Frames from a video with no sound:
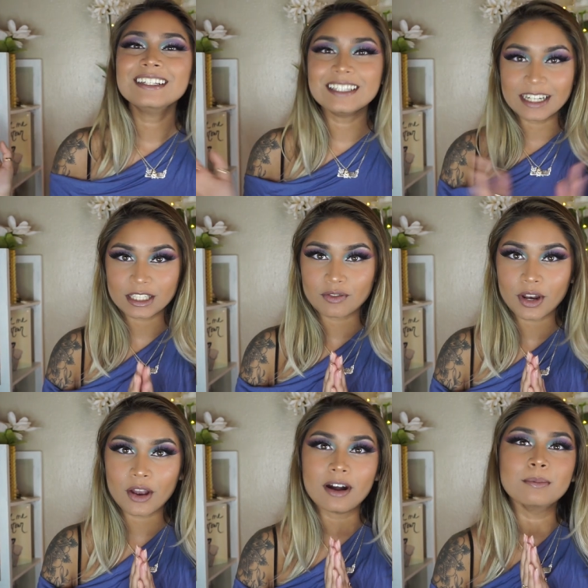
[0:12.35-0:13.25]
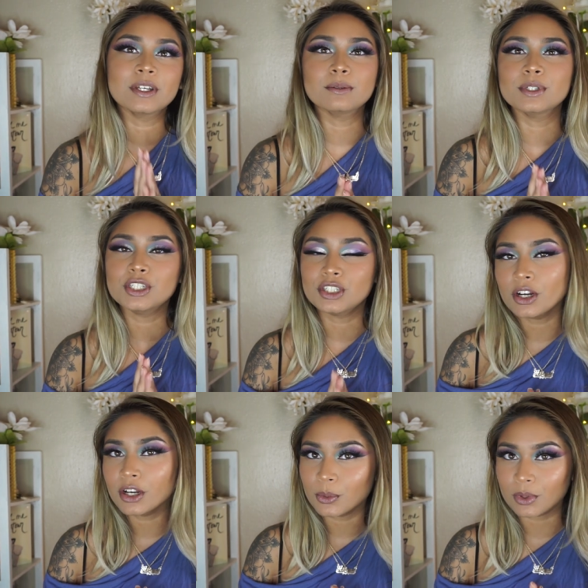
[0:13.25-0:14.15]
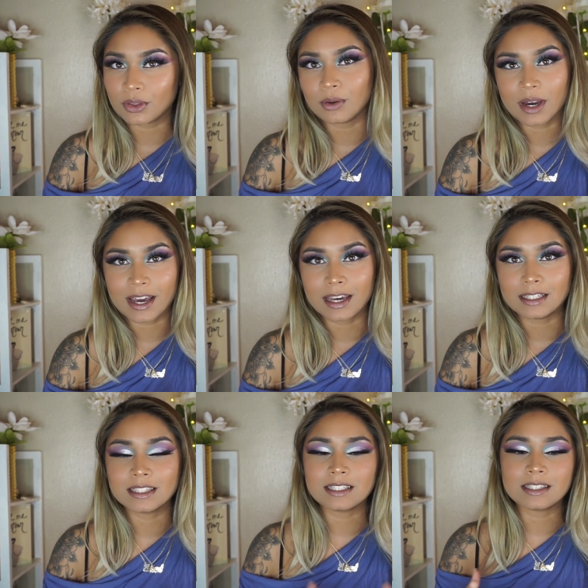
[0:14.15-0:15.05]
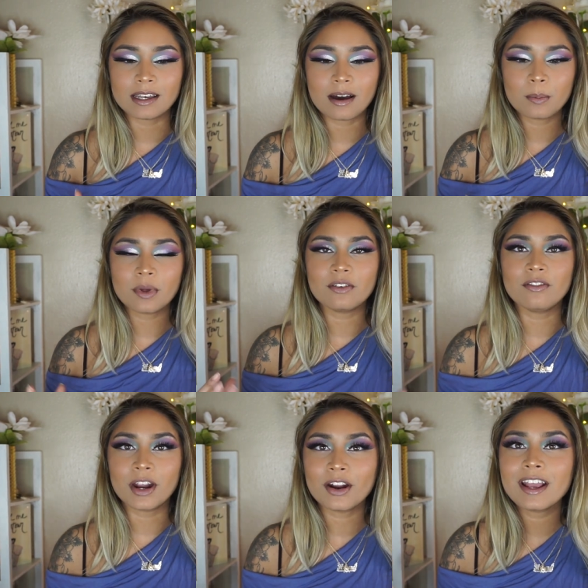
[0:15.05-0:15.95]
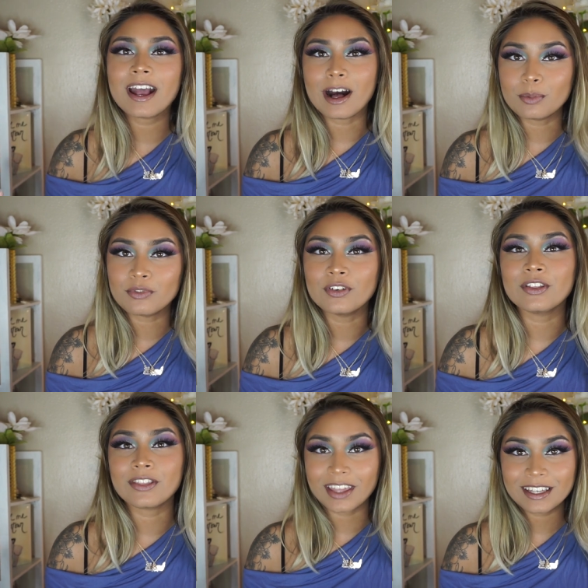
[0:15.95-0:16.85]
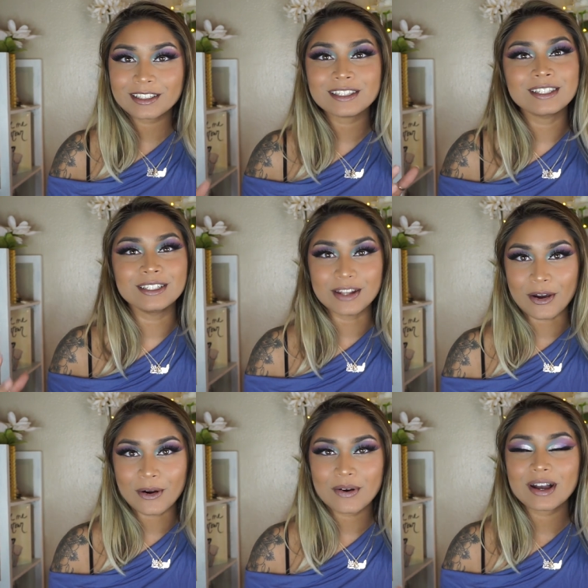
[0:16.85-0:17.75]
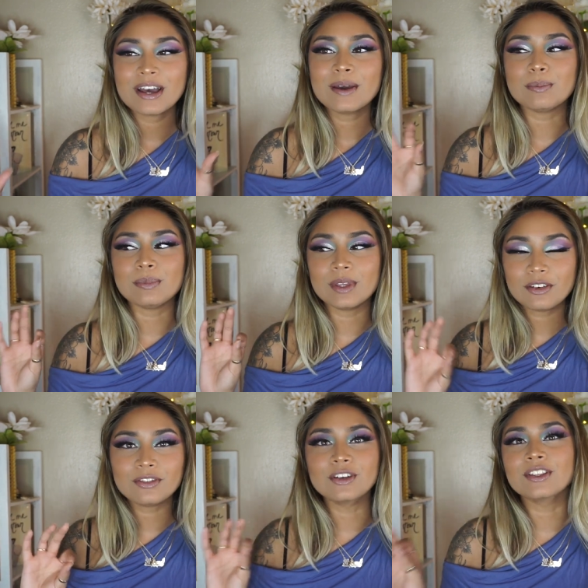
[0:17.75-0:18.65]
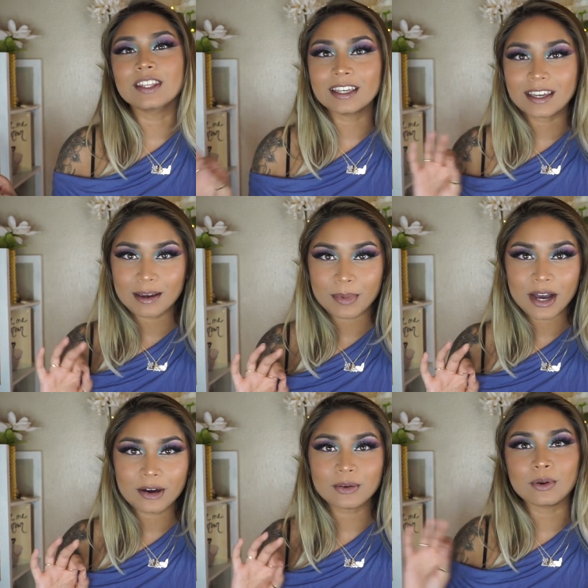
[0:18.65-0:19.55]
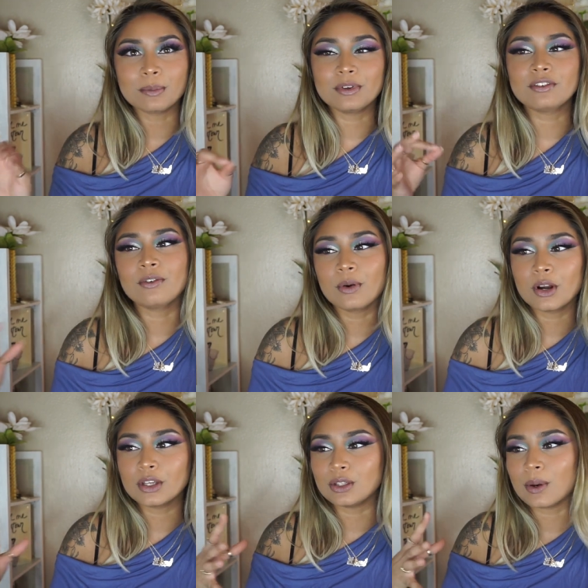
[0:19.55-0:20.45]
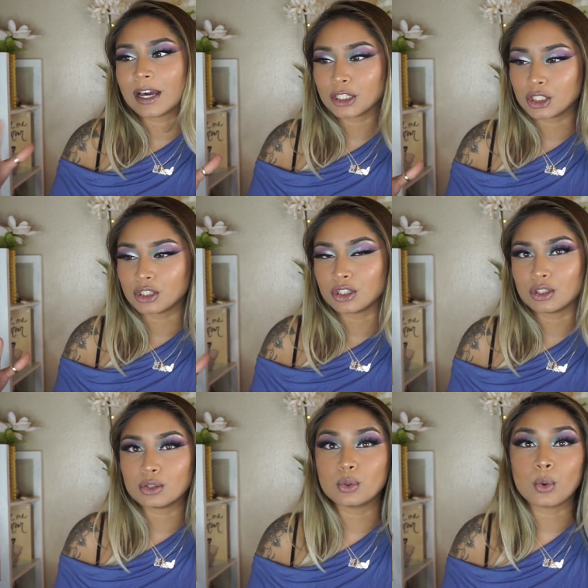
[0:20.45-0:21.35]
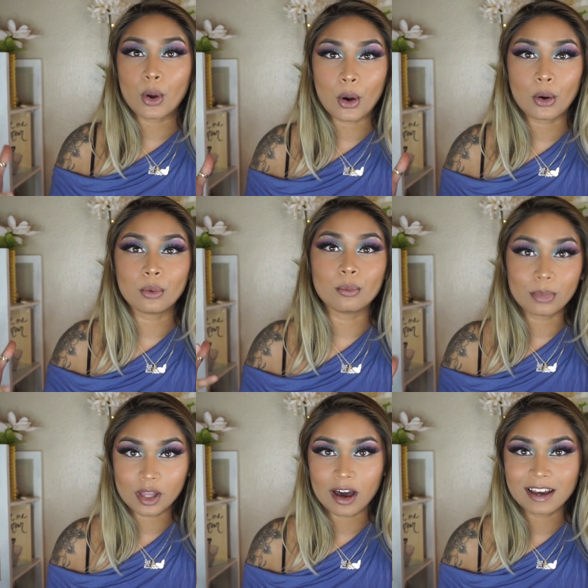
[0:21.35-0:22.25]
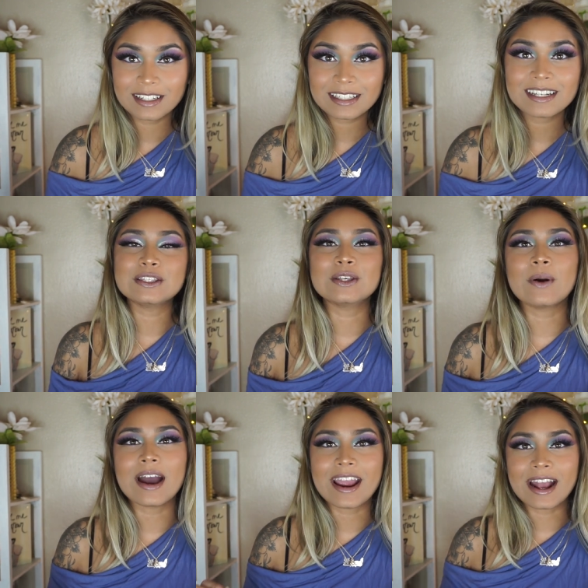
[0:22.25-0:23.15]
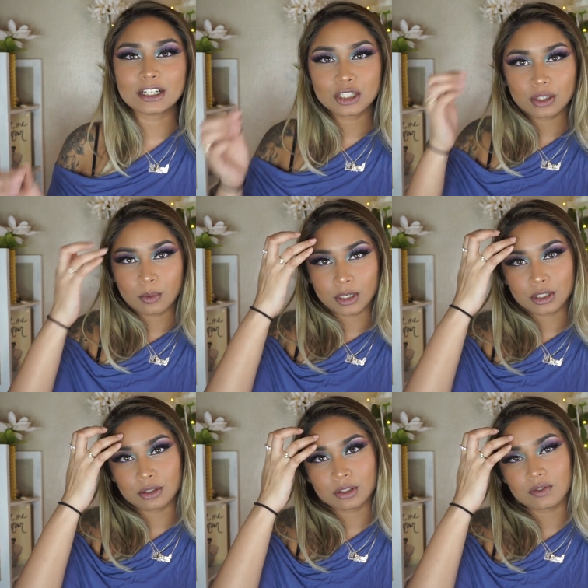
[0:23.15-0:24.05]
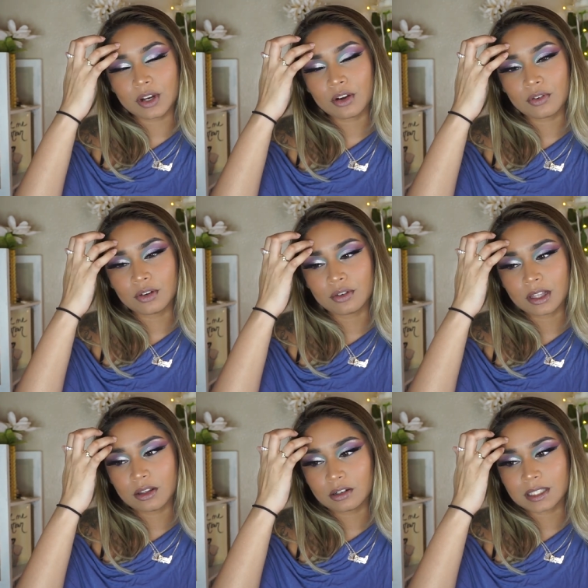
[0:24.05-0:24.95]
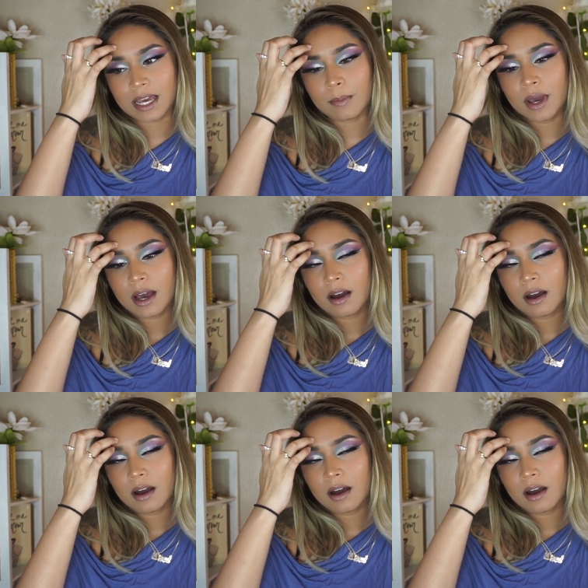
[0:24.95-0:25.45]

Today's video, I'm going to be sharing with you guys some very helpful things to know if you're thinking about or before you actually do go blonde. So I actually wanted to do this video for a really long time.